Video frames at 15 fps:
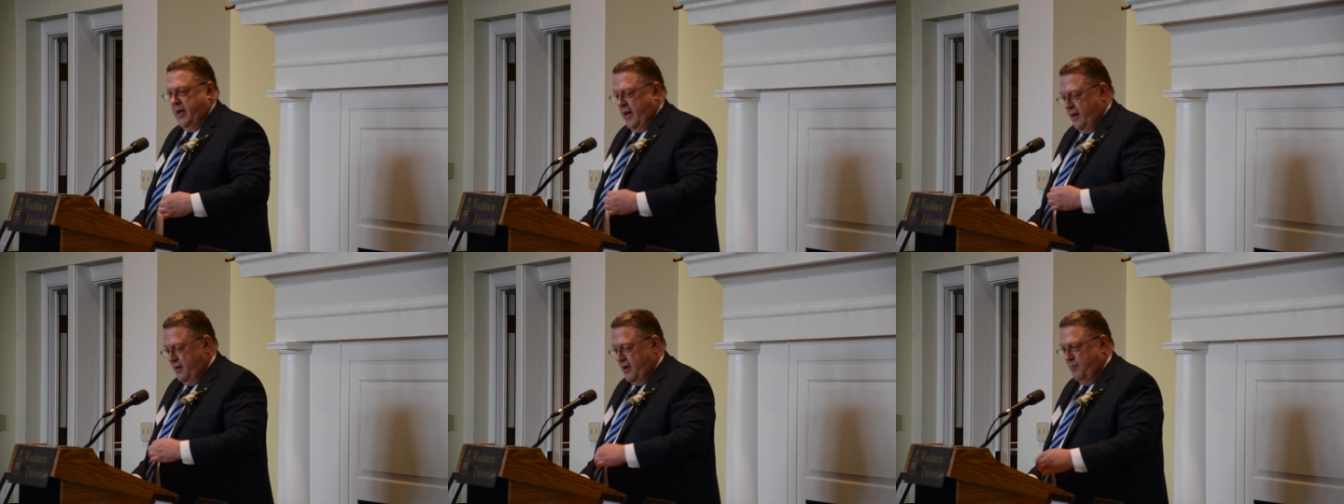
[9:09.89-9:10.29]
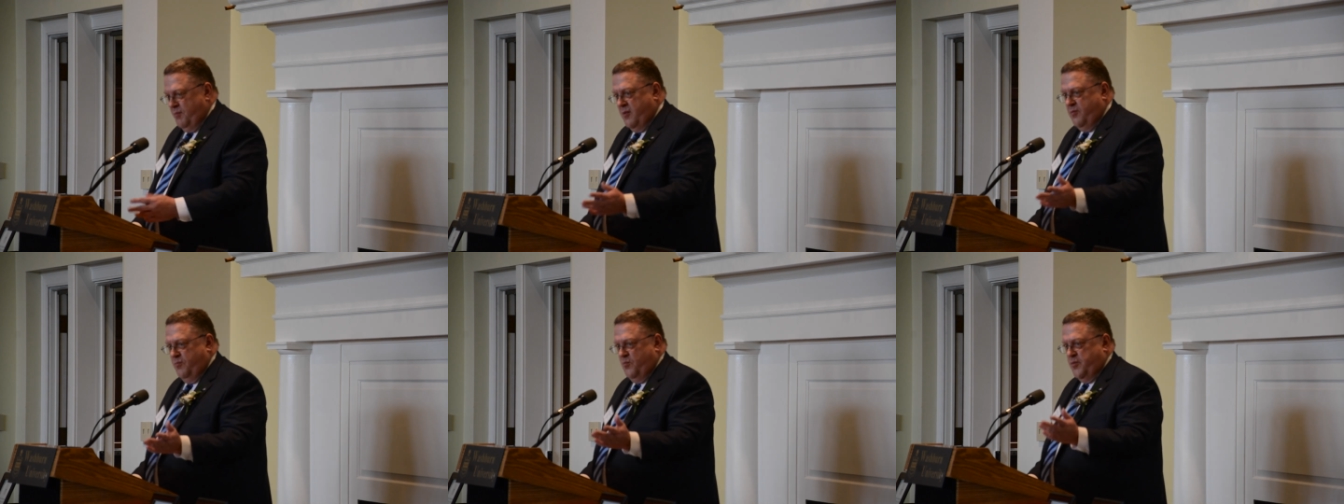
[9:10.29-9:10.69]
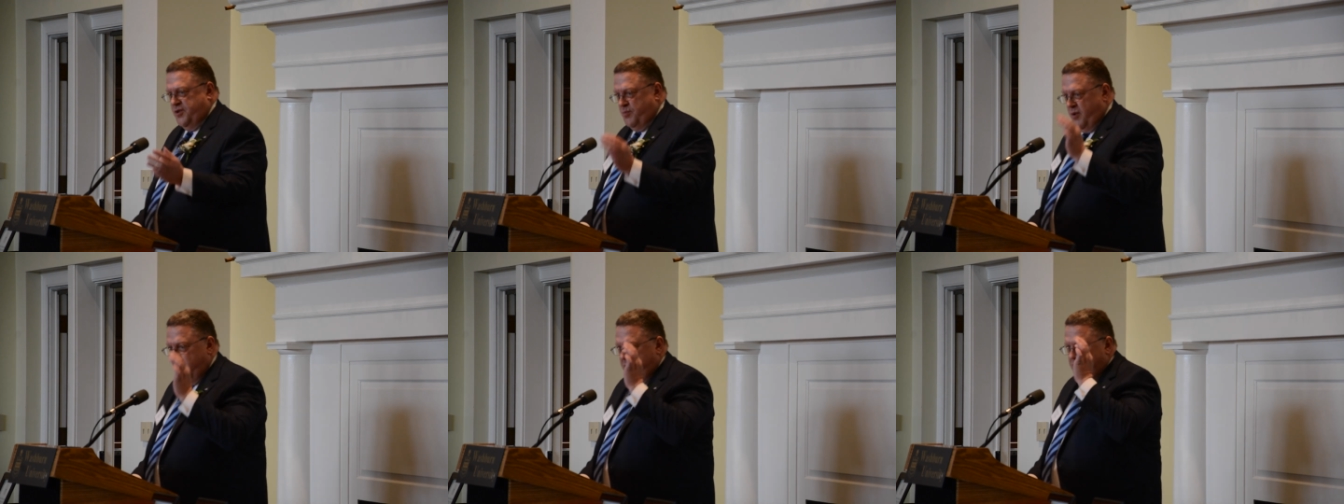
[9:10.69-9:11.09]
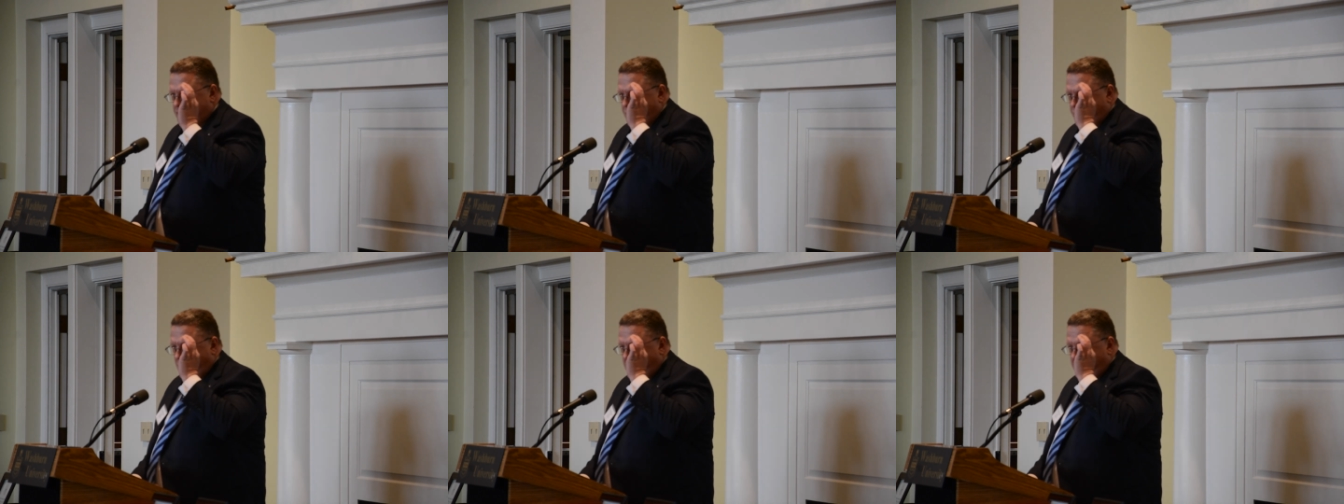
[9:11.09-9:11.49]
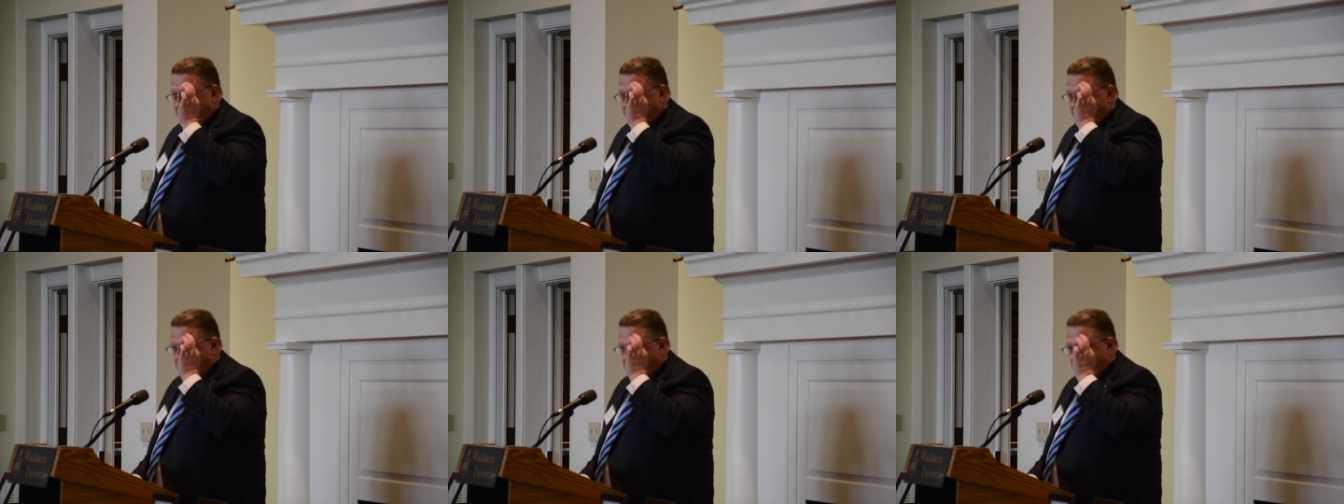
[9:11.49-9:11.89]
and I was really
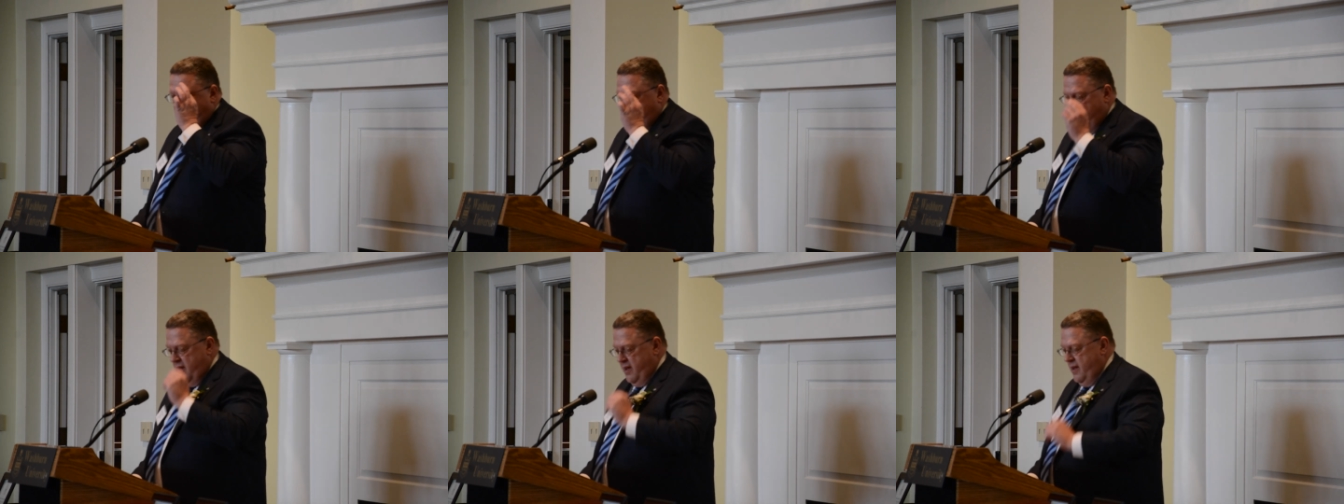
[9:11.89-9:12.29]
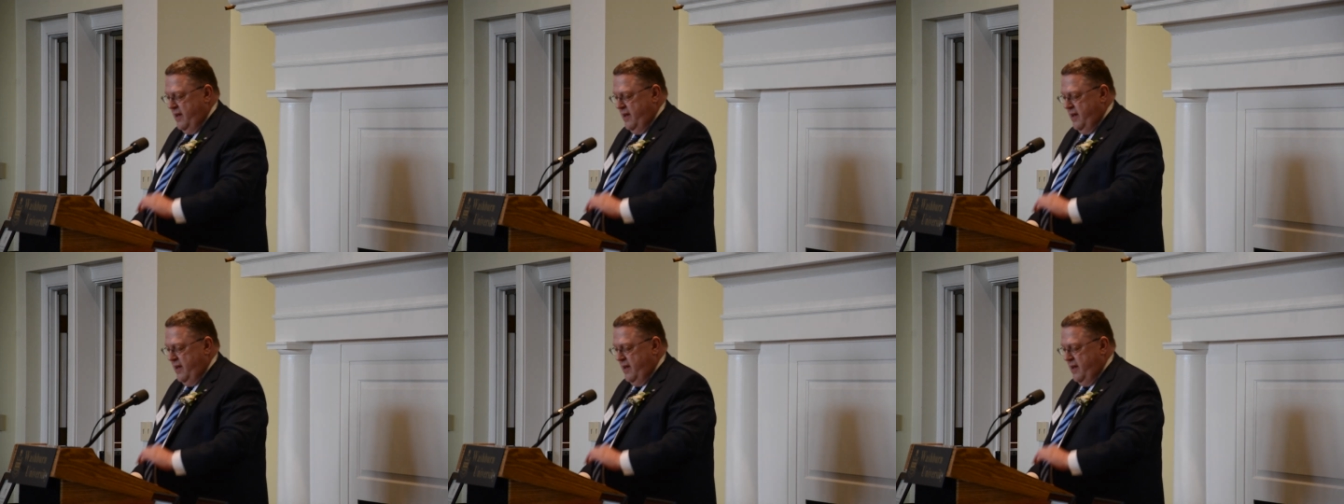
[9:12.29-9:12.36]
surprised today